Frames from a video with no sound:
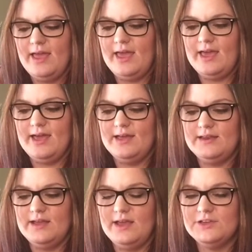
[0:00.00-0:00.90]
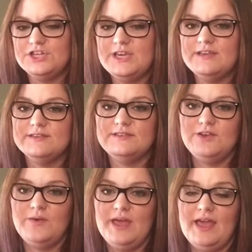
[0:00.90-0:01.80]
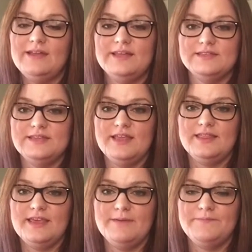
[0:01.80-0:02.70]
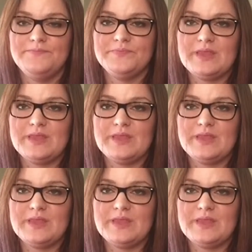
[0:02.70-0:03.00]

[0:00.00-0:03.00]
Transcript: and she's doing a Disney theme,